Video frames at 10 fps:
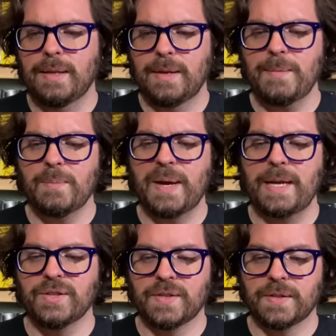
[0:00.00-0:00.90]
How many
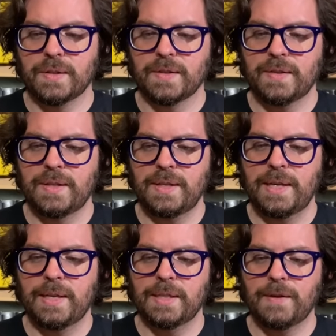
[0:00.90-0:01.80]
pages is this? This
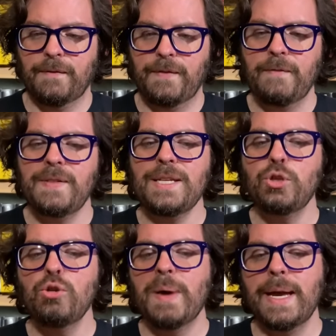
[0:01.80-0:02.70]
is
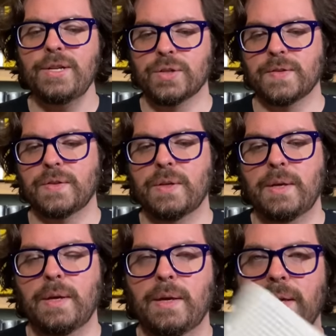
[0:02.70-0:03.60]
52 pages,
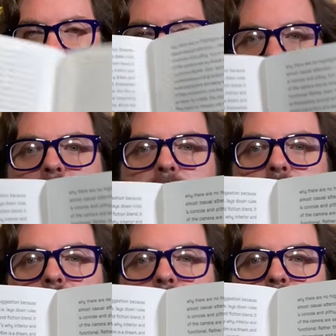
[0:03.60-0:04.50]
and
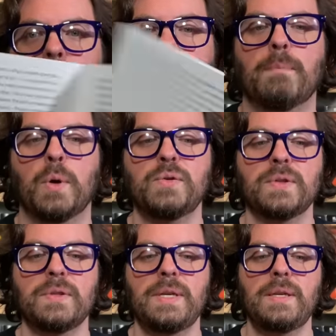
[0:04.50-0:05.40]
it's
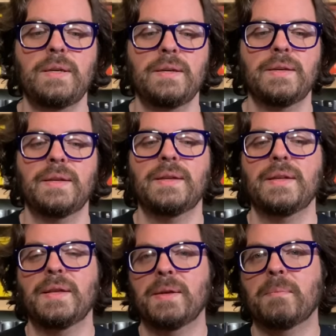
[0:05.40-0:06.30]
mostly
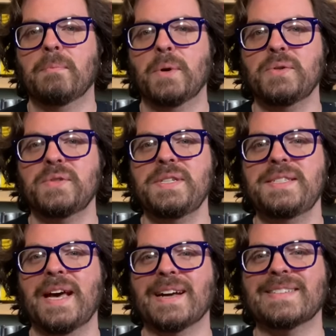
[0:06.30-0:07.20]

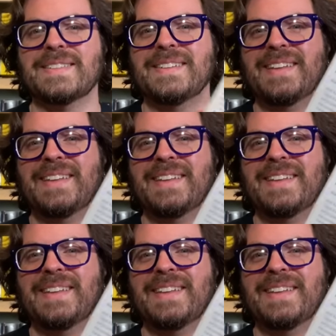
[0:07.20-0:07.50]
text.